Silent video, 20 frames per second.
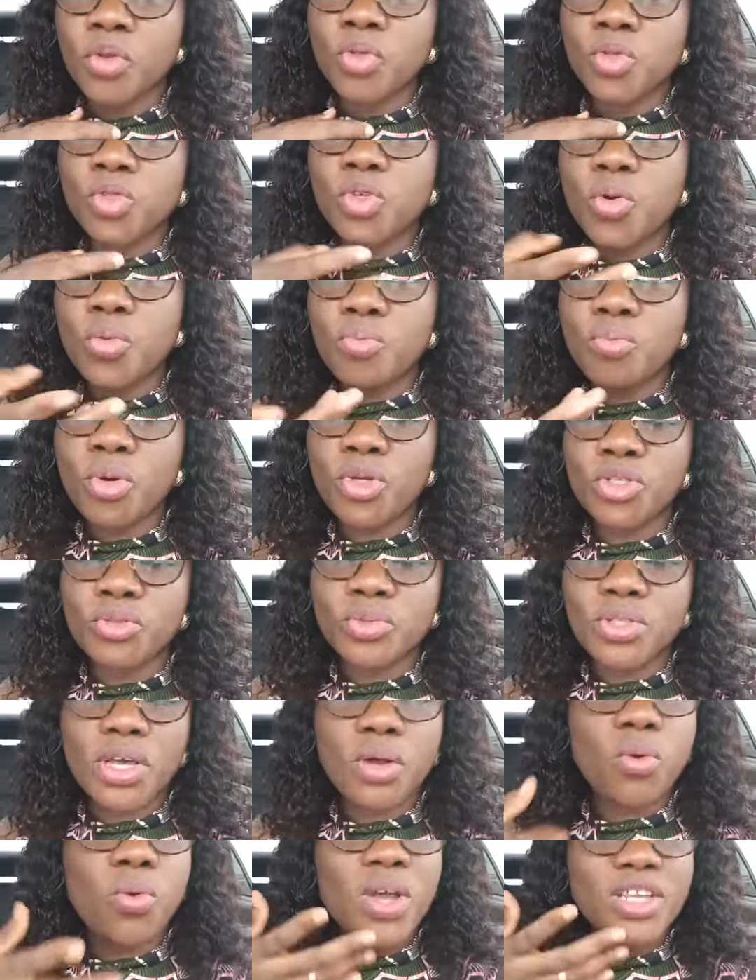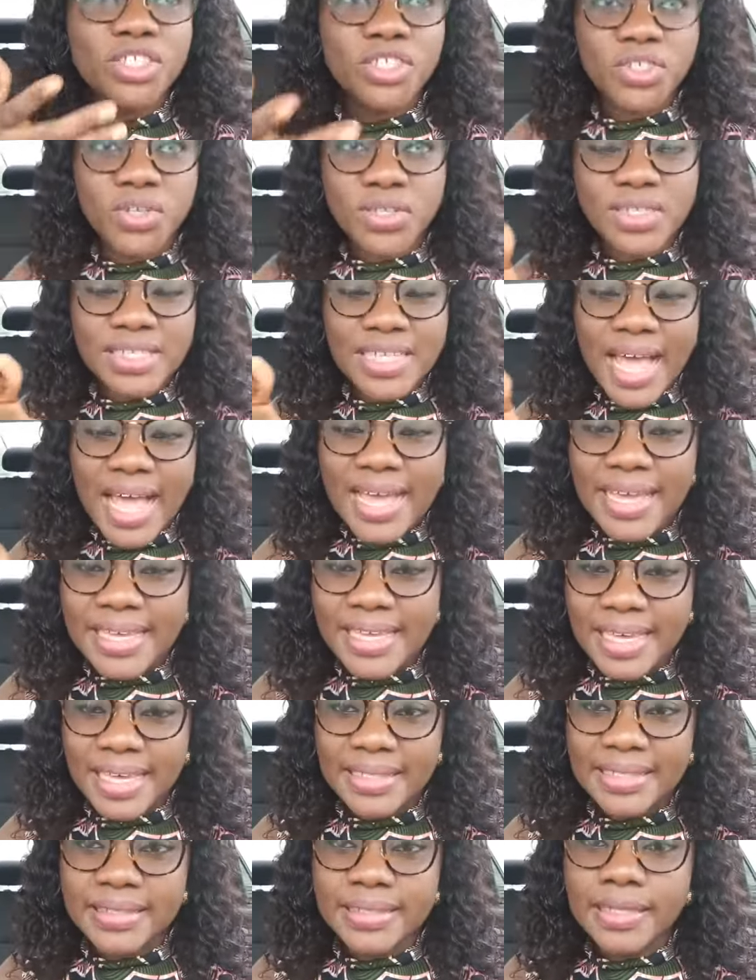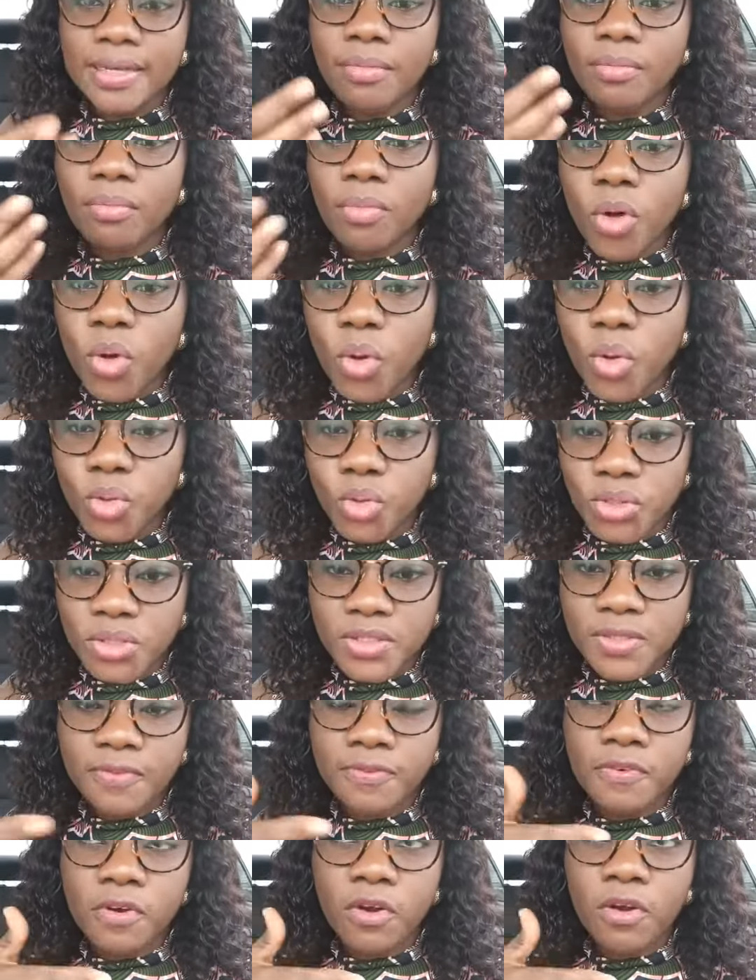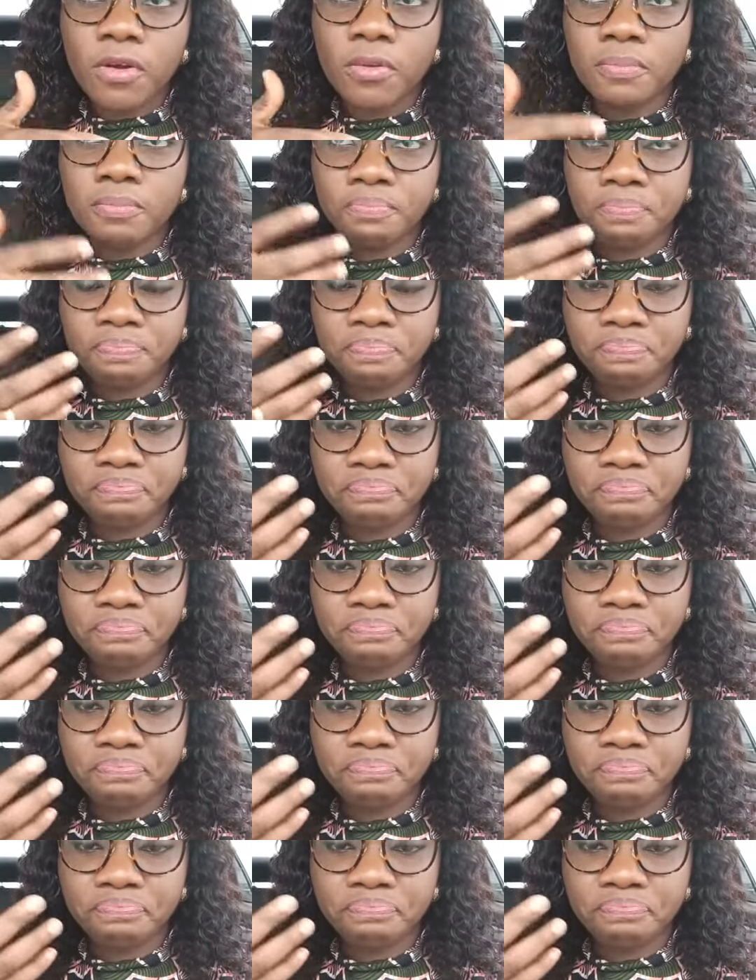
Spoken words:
So most the questions I get the most from